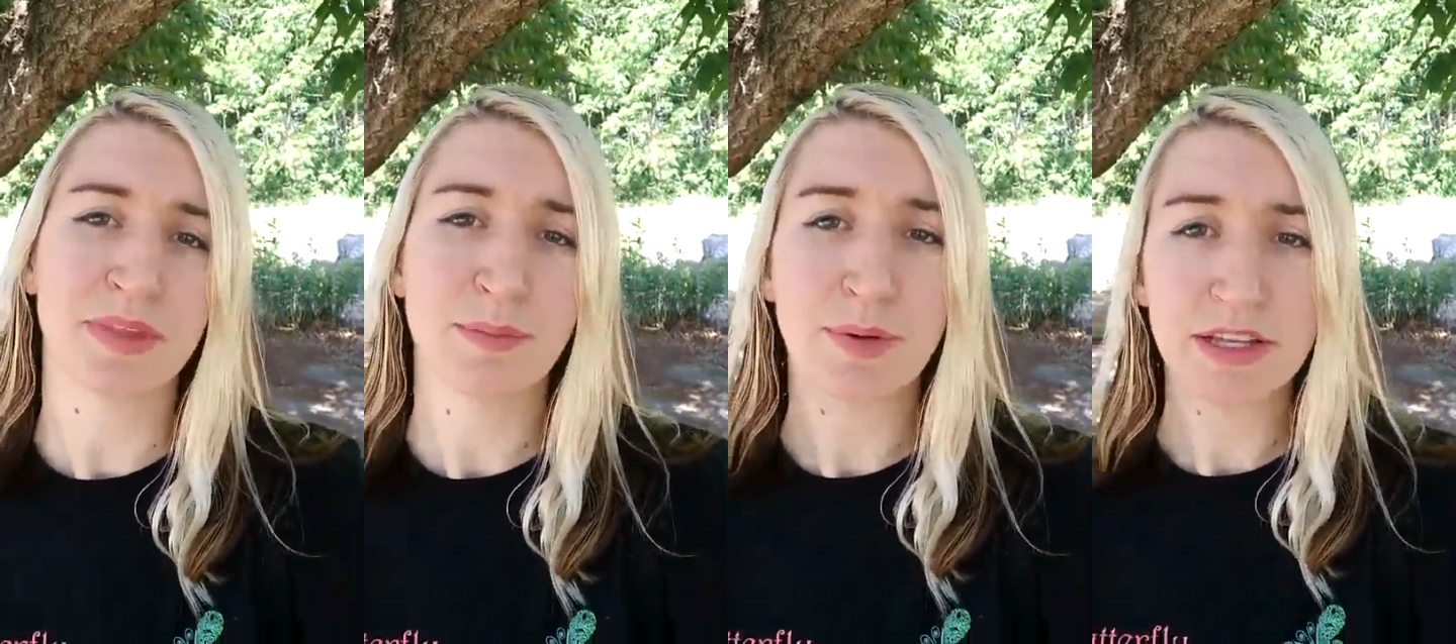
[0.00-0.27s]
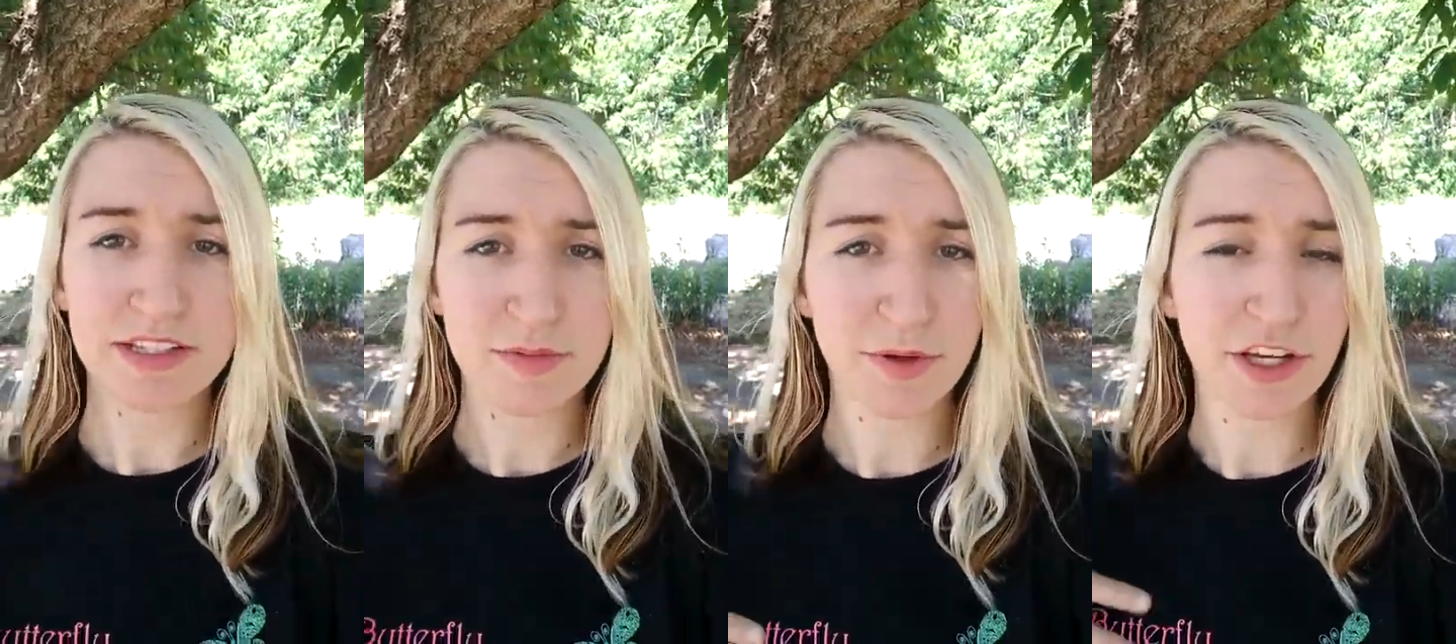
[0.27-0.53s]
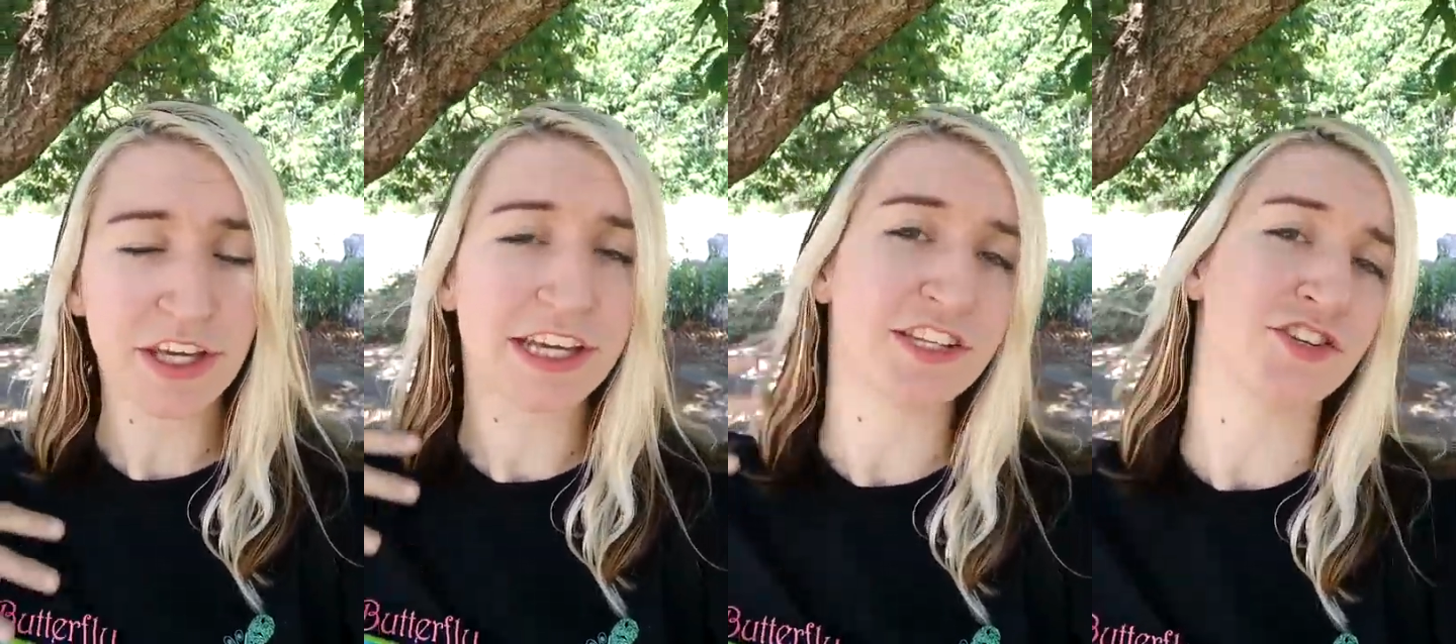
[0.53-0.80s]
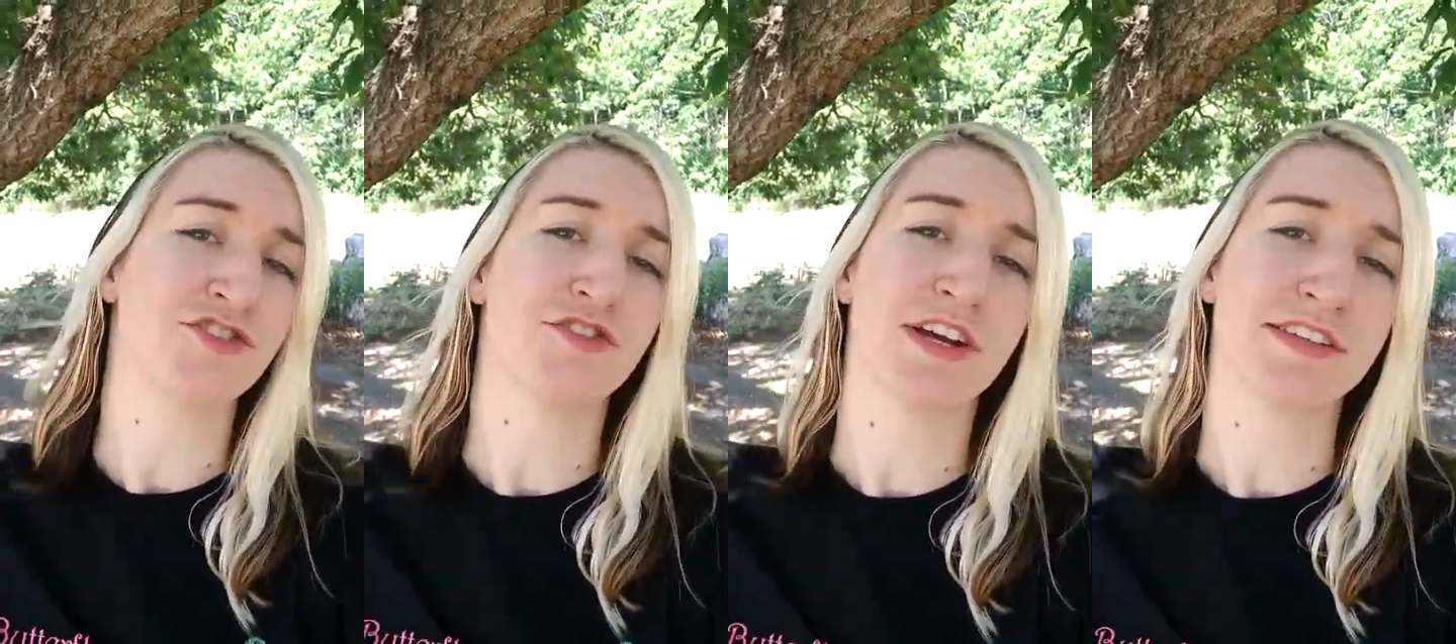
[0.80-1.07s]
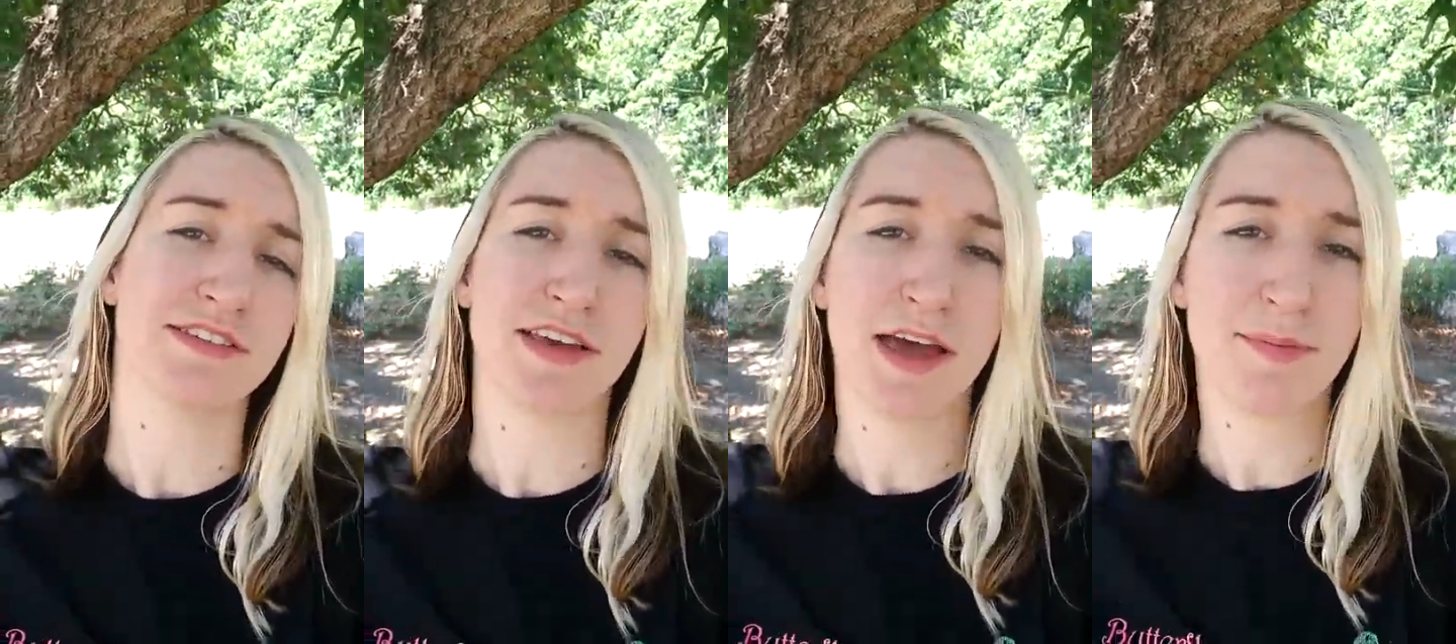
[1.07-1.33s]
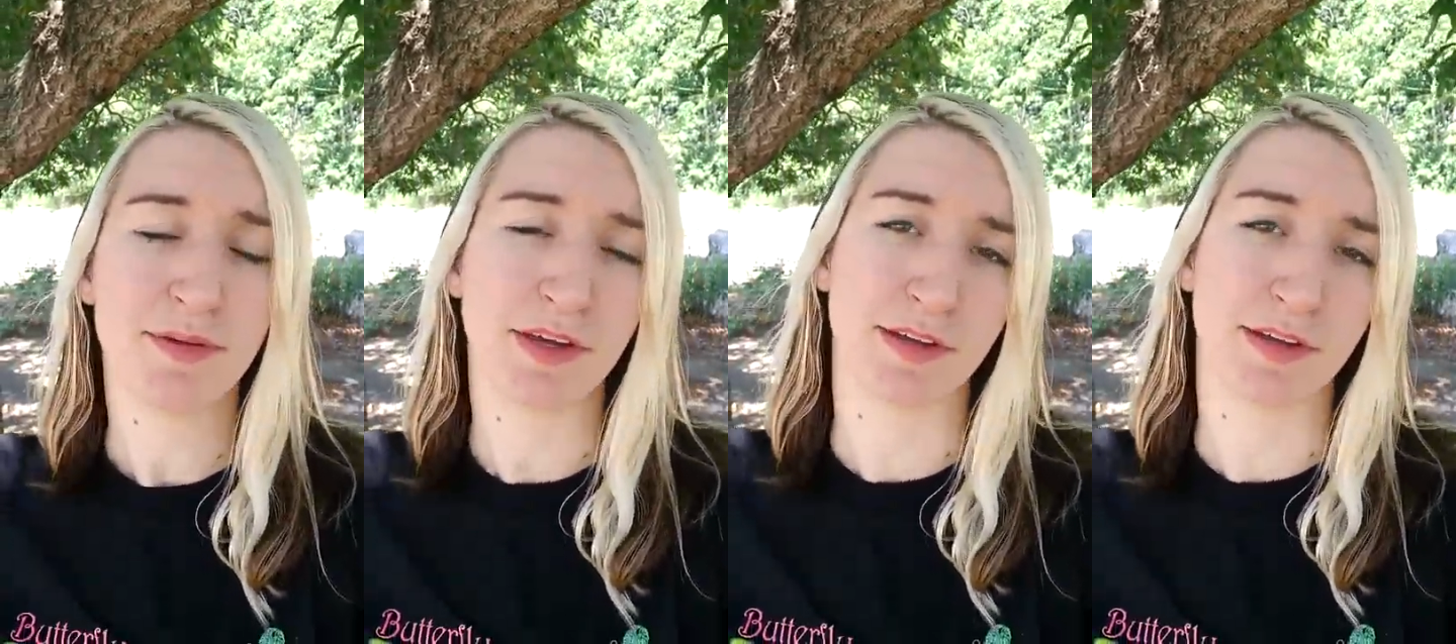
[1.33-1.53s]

But it's where you get to dress up.